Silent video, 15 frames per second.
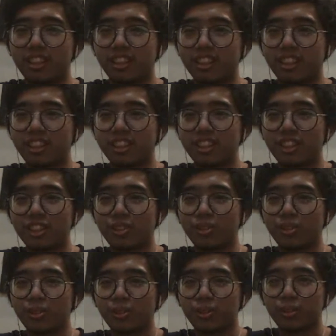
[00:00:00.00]
he needs
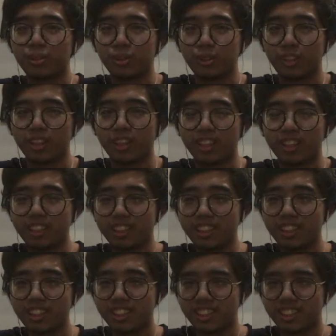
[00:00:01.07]
to at least